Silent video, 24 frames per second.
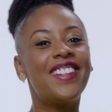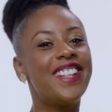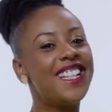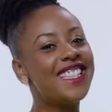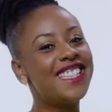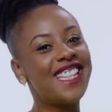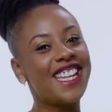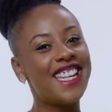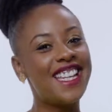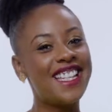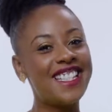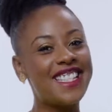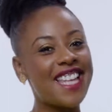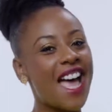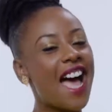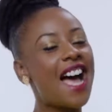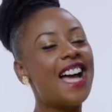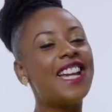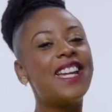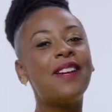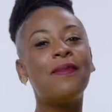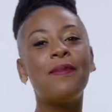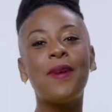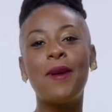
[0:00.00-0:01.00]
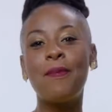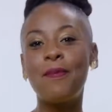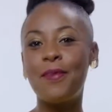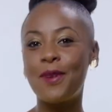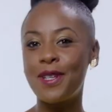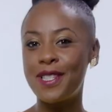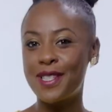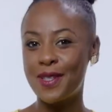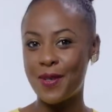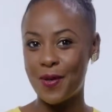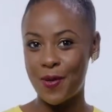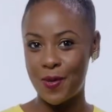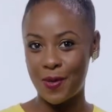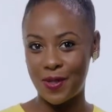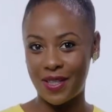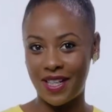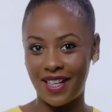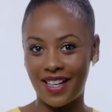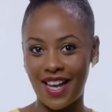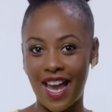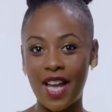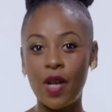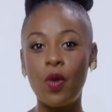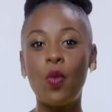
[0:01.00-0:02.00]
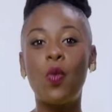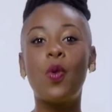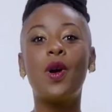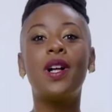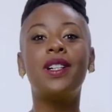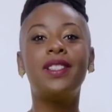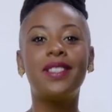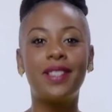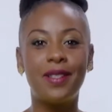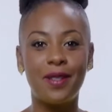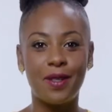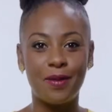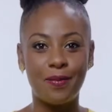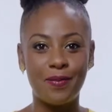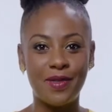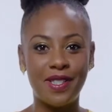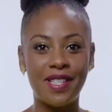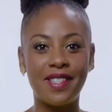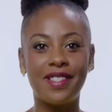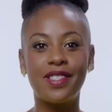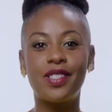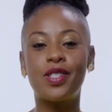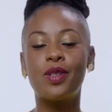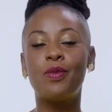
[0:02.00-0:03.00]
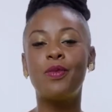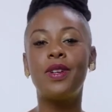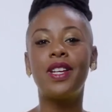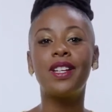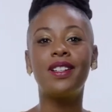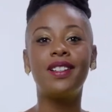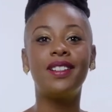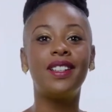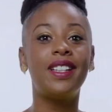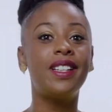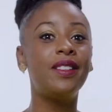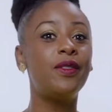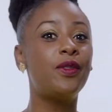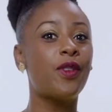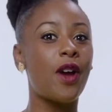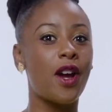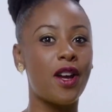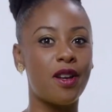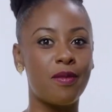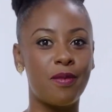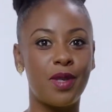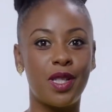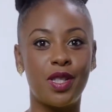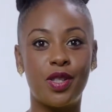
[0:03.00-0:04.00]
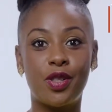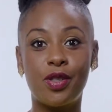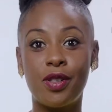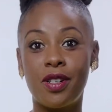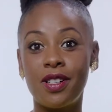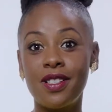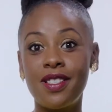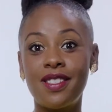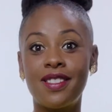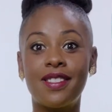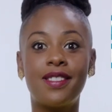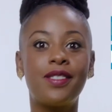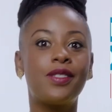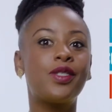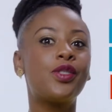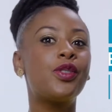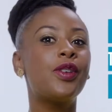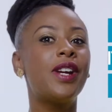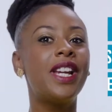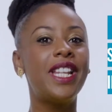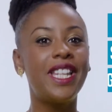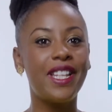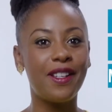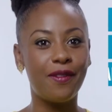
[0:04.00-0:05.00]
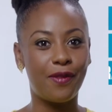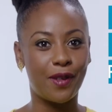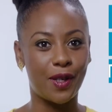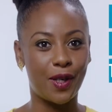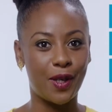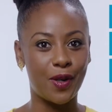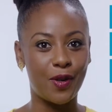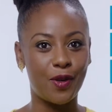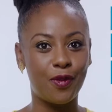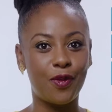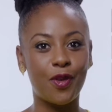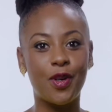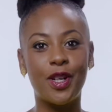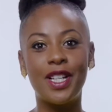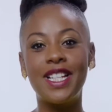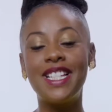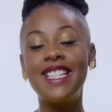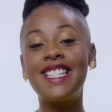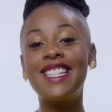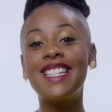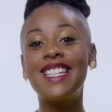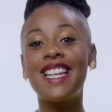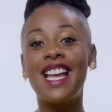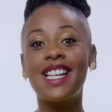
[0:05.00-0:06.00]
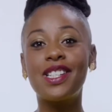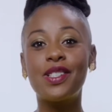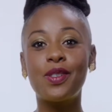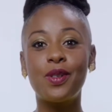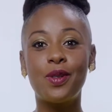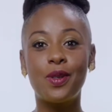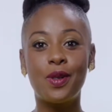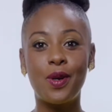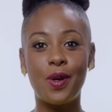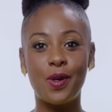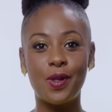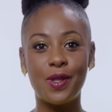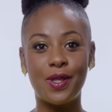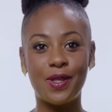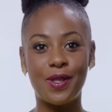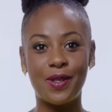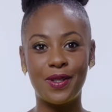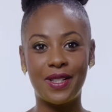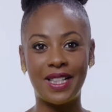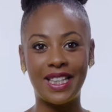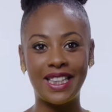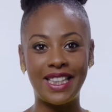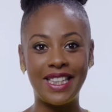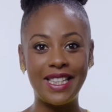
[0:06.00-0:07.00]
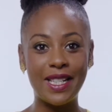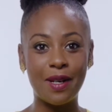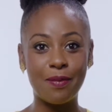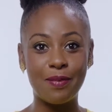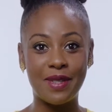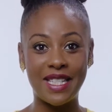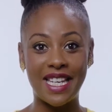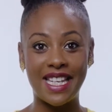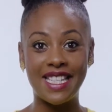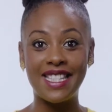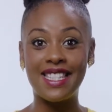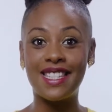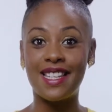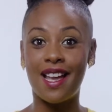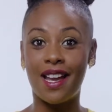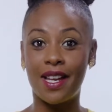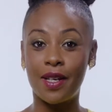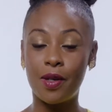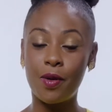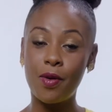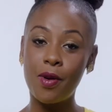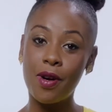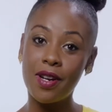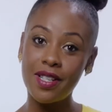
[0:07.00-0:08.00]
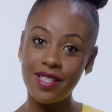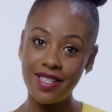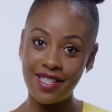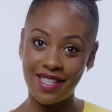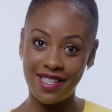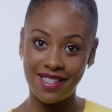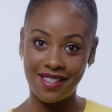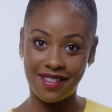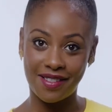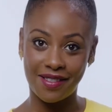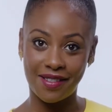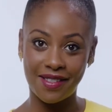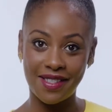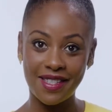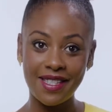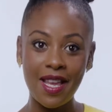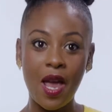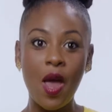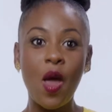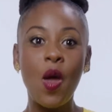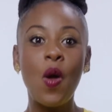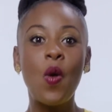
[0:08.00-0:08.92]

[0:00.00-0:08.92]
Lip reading: Greetings, I am Empress Golding and welcome to the Jamaica Environment Trust training video for International Coastal Cleanup Day site coordinators.